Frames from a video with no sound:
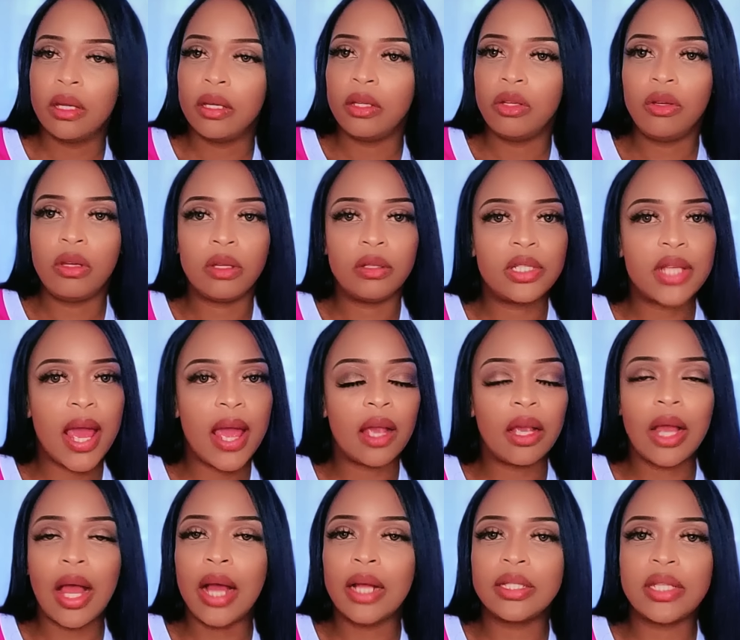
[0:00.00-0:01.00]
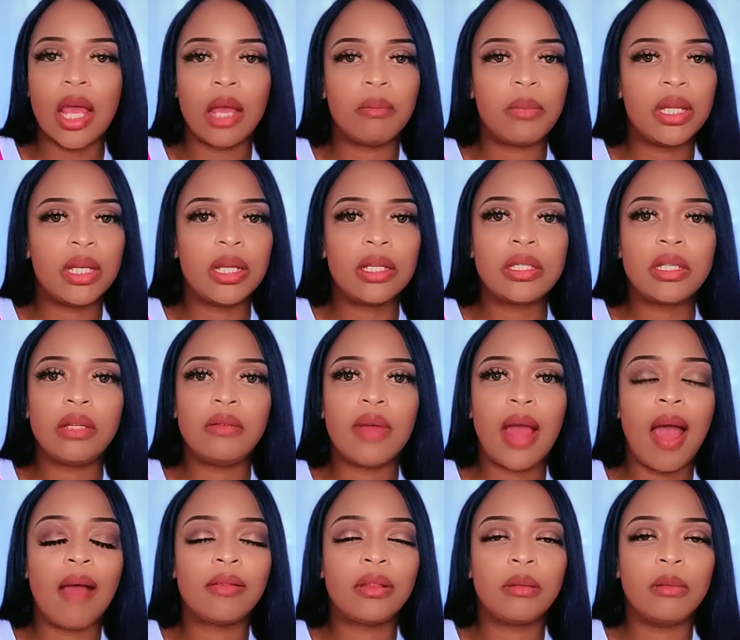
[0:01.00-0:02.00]
You can contact me. It doesn't even
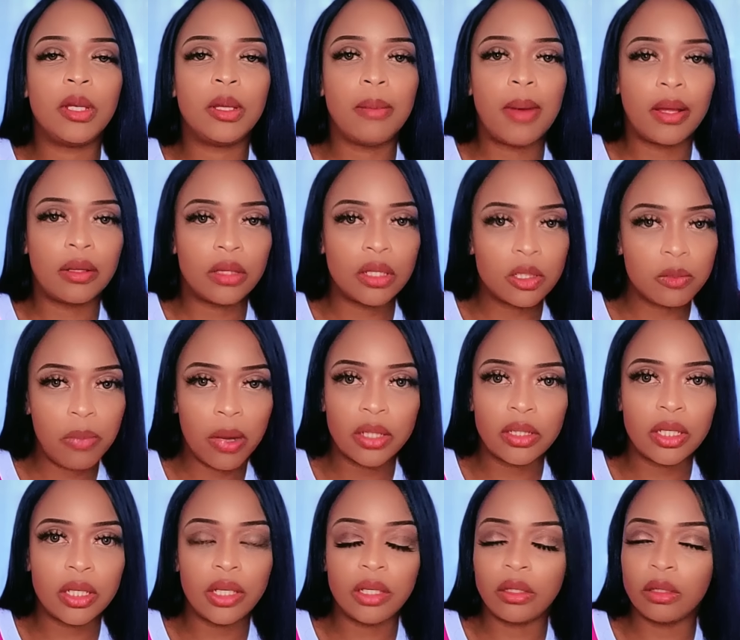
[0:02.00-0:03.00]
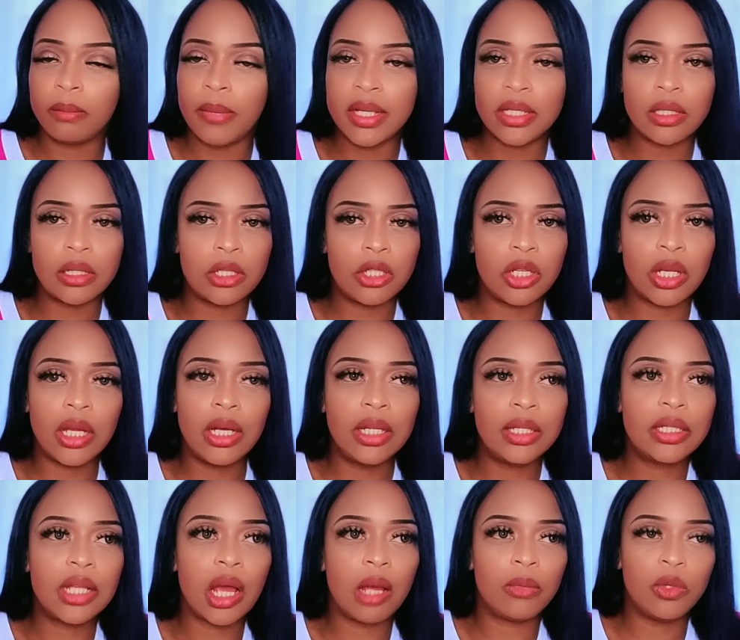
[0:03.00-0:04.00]
have to be about this particular message.
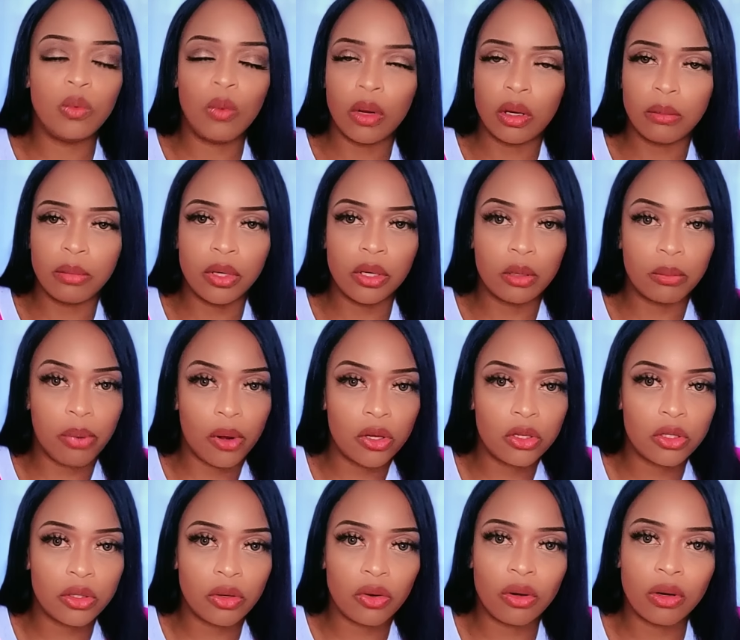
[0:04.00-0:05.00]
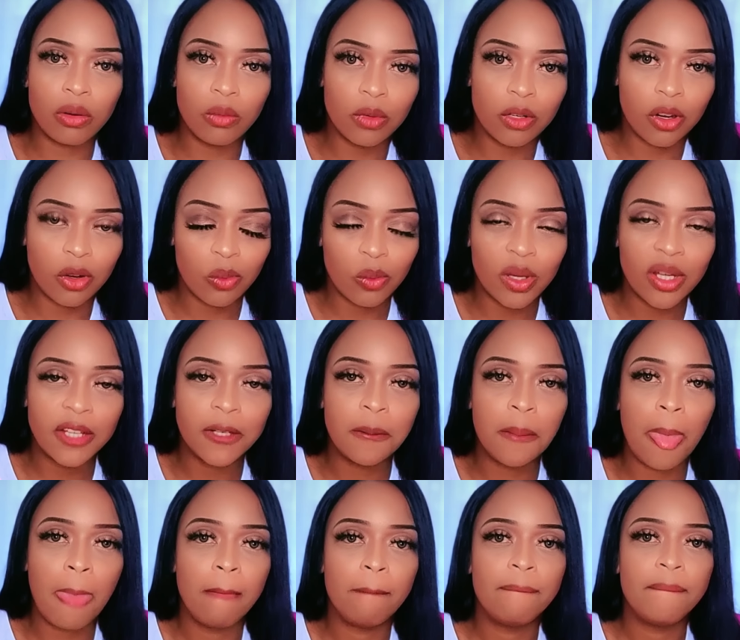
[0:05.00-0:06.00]
Anytime you want to book a personal or one-on-one,
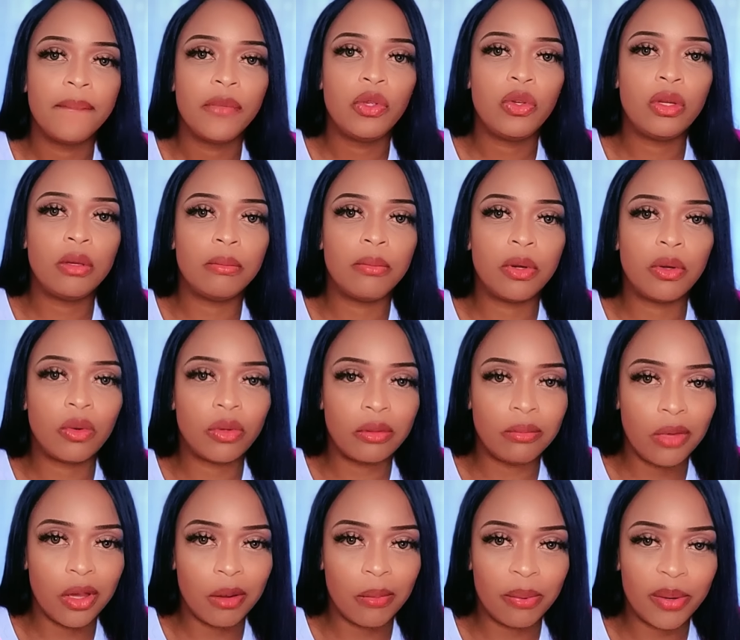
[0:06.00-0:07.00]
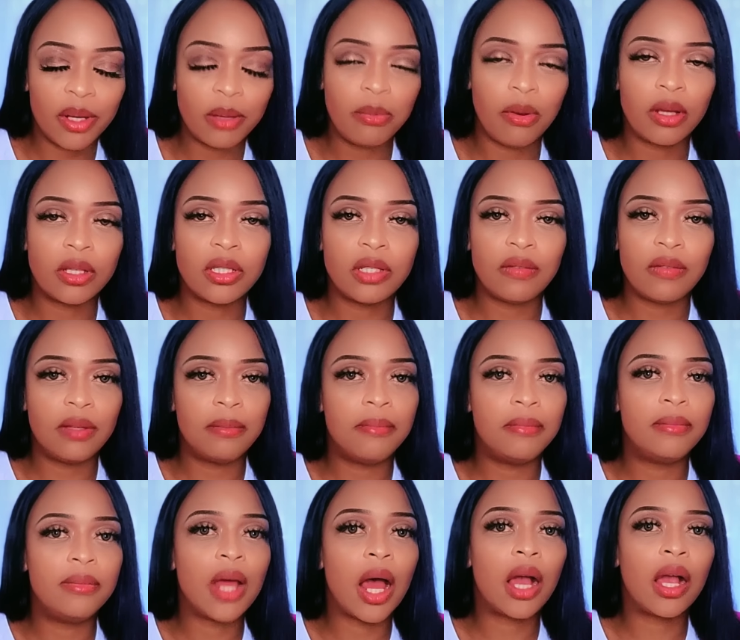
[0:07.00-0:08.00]
you can book with me on
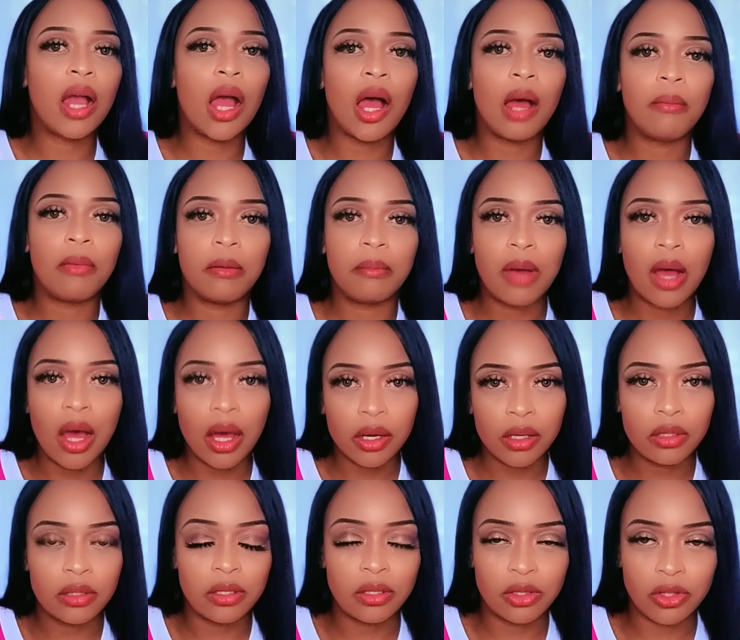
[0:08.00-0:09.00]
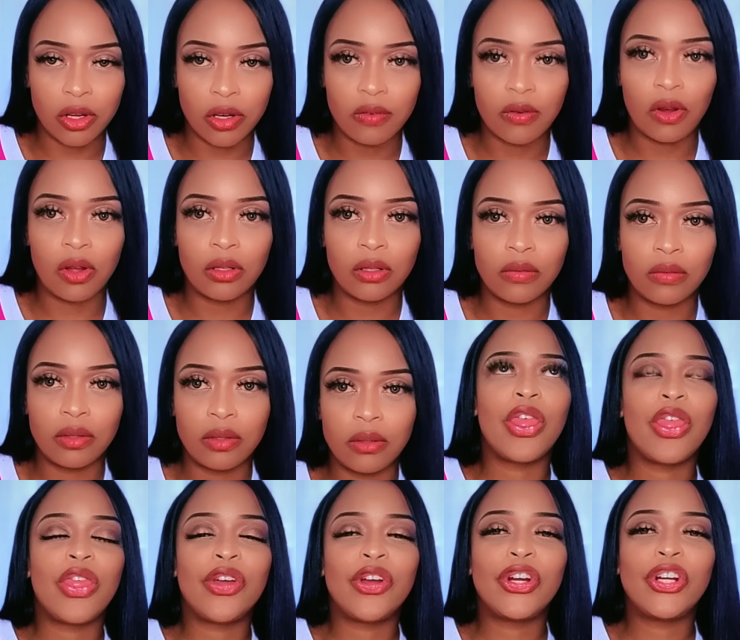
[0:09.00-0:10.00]
PrettyBossTV.com. I'm honored to serve all of you.
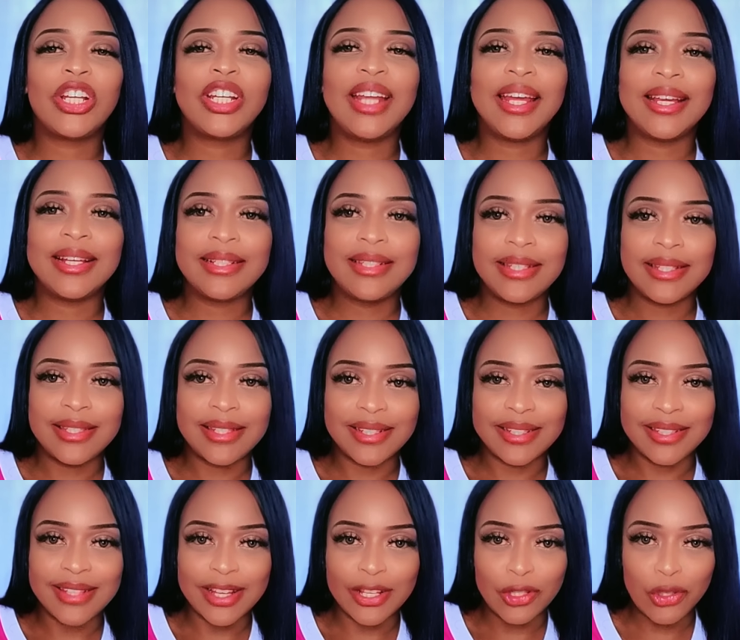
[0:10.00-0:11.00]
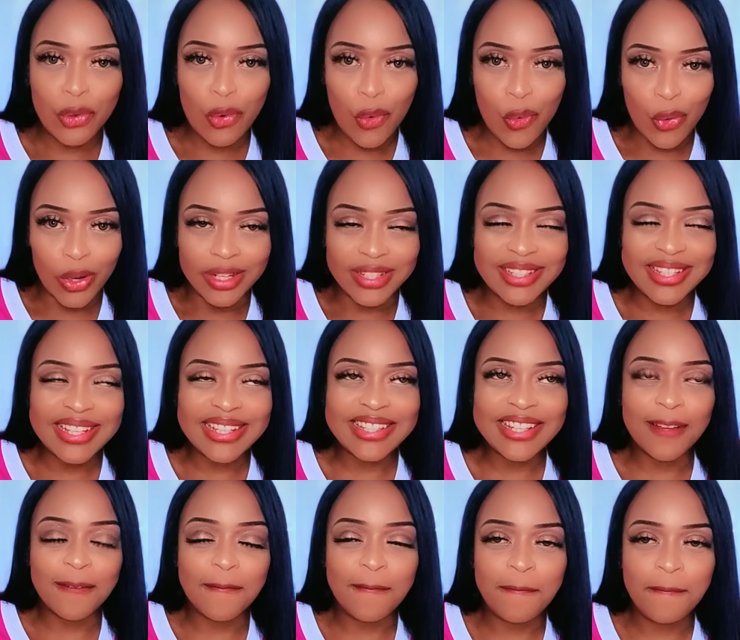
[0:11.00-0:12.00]
30 Days to Success course is
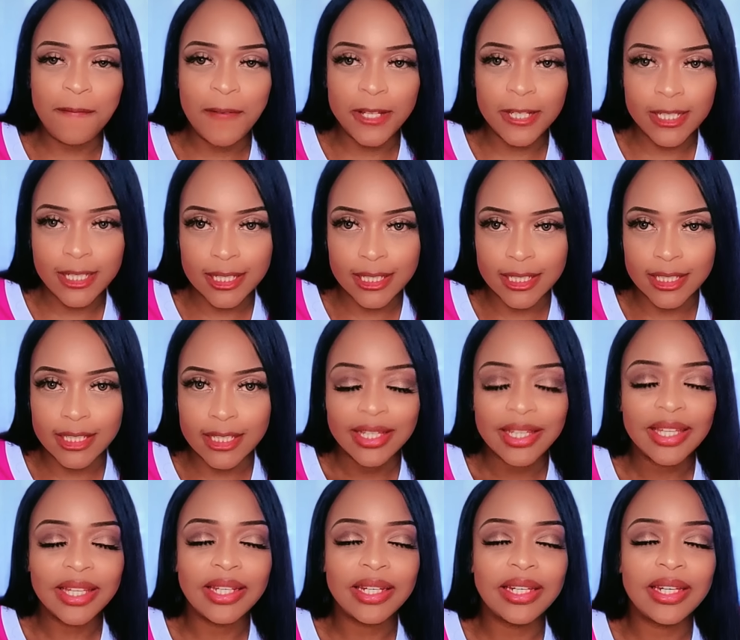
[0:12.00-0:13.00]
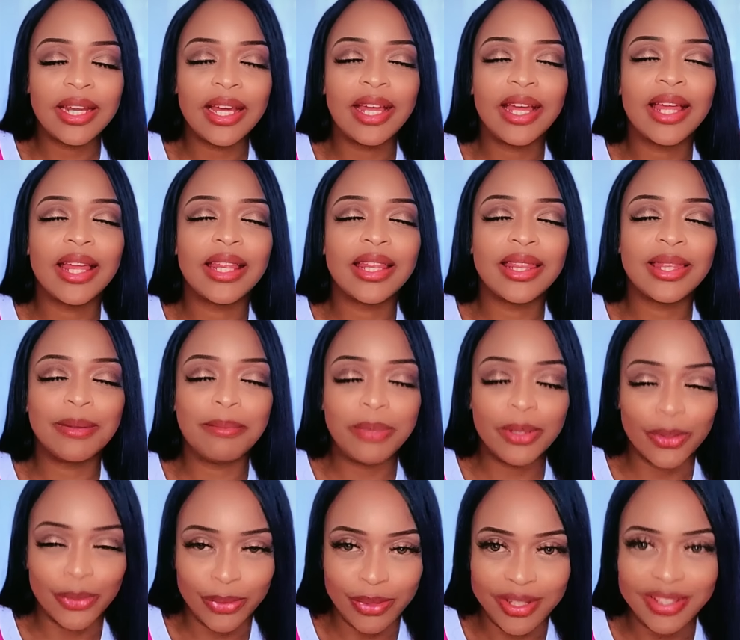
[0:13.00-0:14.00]
officially in the
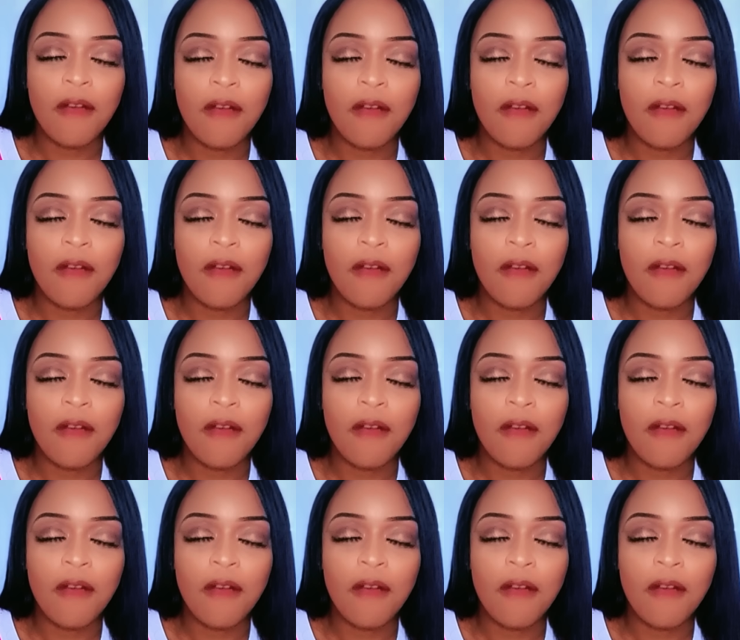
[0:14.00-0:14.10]
building.